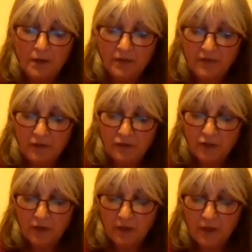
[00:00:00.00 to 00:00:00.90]

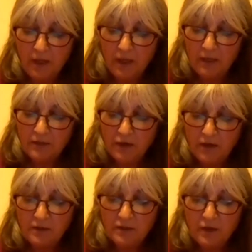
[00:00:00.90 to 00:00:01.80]
future is
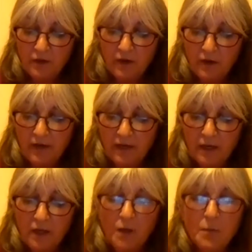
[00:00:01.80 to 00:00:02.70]
going to look like.
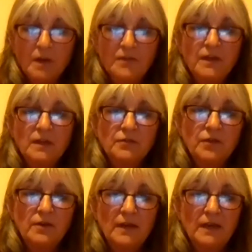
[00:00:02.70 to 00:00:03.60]
But I think it's
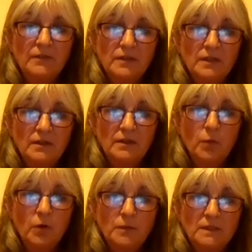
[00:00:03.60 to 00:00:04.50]
very evident in
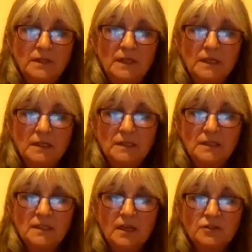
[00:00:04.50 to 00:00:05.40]
what we see in the
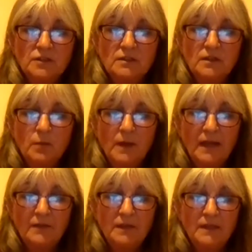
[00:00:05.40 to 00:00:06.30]
discussions that we're
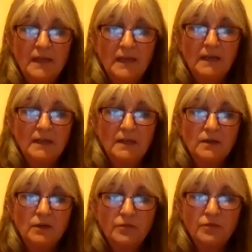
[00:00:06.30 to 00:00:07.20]
having daily,
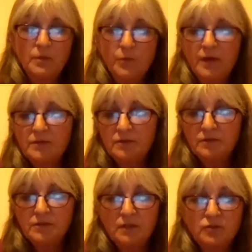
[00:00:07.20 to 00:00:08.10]
through the press and
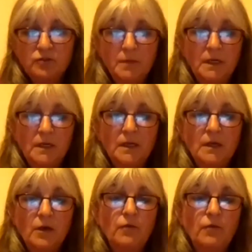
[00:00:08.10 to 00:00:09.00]
on social
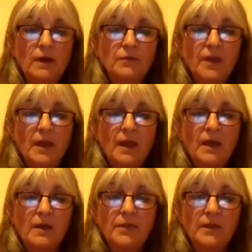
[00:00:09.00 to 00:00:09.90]
media, around
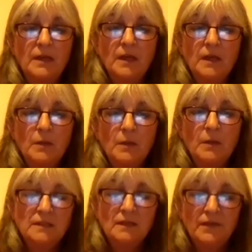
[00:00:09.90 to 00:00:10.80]
the
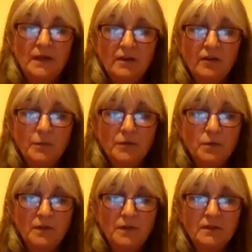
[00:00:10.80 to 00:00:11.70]
ability of our governments
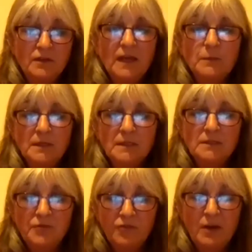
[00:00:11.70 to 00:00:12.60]
within this
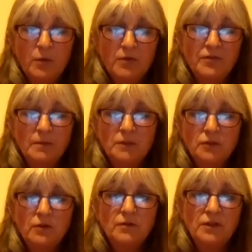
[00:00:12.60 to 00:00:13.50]
capitalist framework, for the
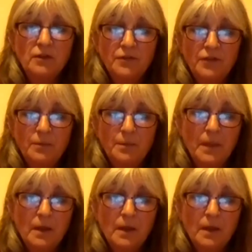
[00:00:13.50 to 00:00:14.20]
majority of them,